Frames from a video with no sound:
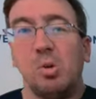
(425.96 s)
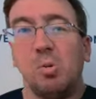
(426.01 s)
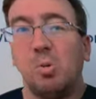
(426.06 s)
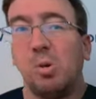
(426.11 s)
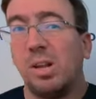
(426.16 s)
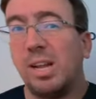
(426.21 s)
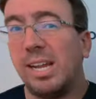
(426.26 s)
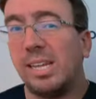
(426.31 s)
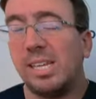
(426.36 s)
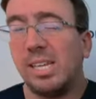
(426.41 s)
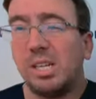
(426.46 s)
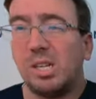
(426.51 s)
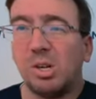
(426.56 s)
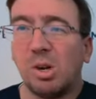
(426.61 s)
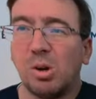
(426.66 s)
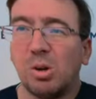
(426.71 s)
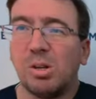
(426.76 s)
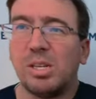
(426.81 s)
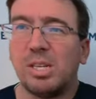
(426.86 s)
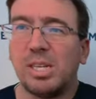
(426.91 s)
Well, as it
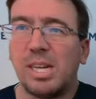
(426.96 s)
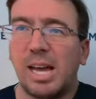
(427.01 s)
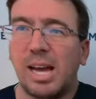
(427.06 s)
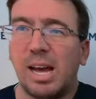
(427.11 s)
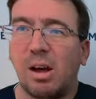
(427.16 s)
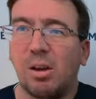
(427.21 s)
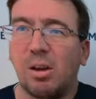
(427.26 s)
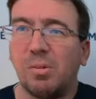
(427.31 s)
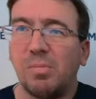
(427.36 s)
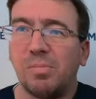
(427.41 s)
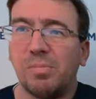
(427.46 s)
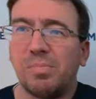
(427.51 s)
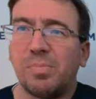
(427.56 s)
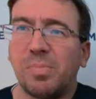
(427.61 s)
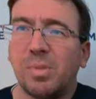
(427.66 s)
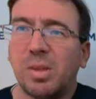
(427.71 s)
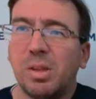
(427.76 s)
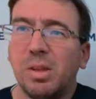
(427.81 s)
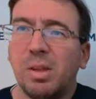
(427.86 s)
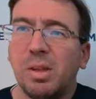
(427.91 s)
turns out,
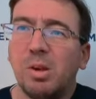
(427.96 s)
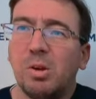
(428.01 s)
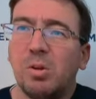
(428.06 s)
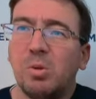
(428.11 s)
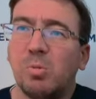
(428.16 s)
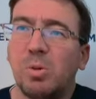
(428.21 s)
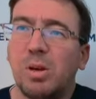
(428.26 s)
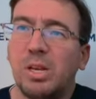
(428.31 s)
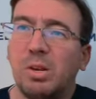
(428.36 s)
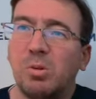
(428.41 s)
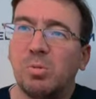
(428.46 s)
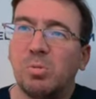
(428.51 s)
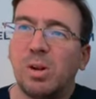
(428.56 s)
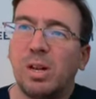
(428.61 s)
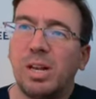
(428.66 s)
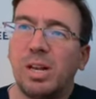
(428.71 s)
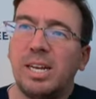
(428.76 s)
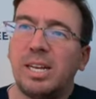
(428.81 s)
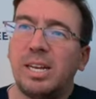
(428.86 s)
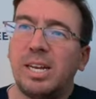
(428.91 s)
when you
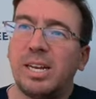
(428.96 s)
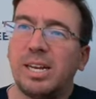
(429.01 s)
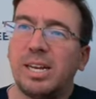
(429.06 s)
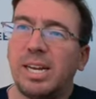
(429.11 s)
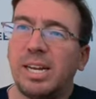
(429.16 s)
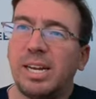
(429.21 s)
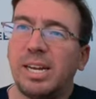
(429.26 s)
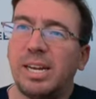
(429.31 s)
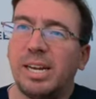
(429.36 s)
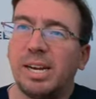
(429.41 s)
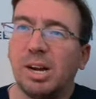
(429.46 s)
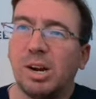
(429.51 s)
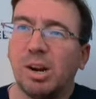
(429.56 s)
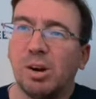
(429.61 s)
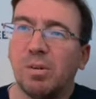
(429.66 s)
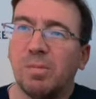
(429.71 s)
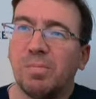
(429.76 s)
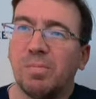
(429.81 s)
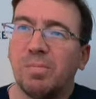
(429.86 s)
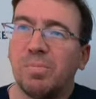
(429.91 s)
really dig in
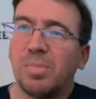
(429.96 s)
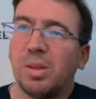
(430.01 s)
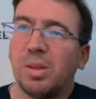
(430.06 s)
here,